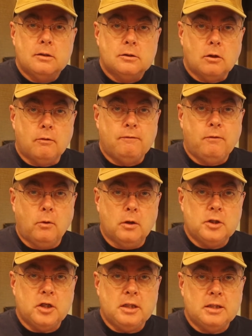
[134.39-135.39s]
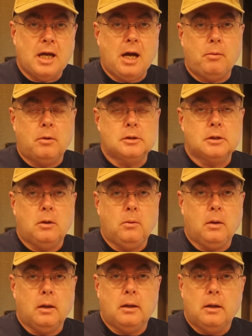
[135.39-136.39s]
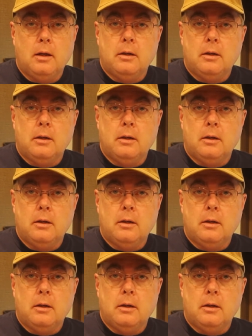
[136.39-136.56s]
So 4G towers only.